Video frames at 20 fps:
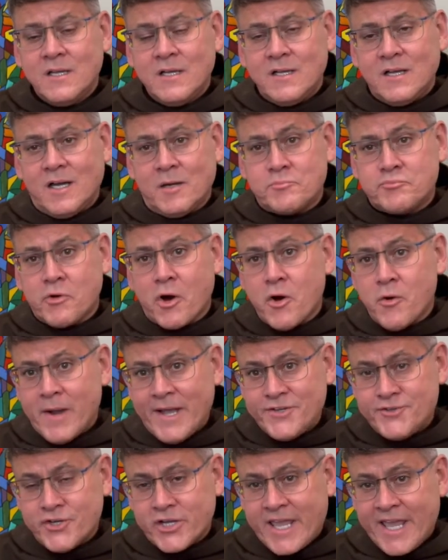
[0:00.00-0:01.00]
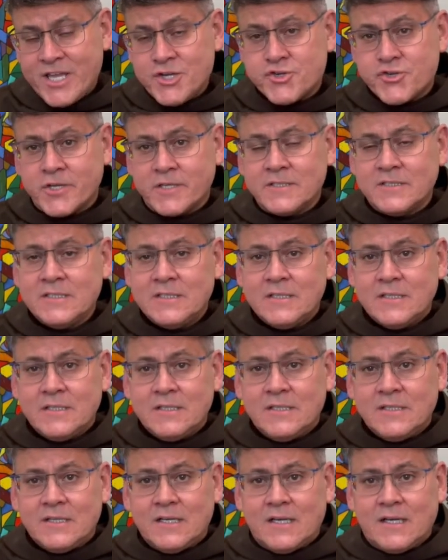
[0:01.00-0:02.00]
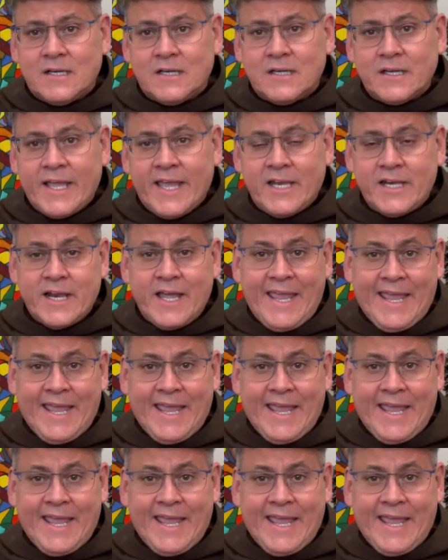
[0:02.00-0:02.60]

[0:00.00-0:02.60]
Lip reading: pro-education, and